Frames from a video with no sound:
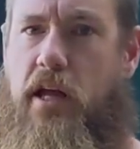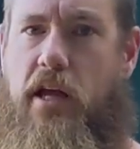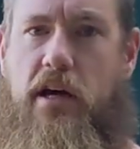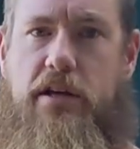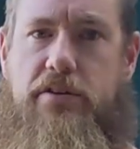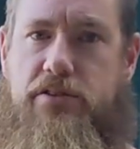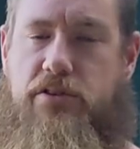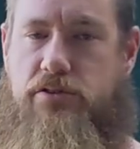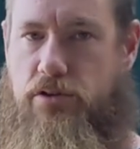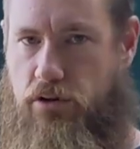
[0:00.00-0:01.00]
and
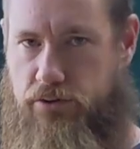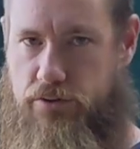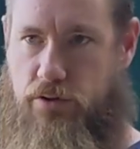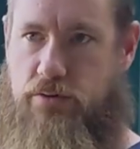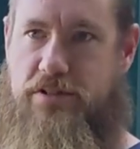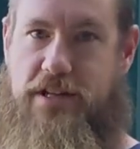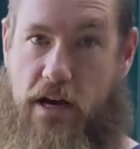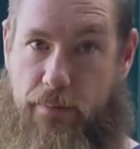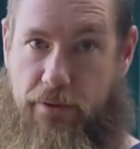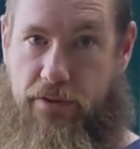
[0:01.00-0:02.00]
there's also
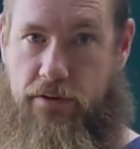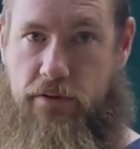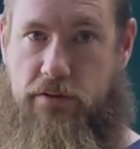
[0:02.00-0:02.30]
depth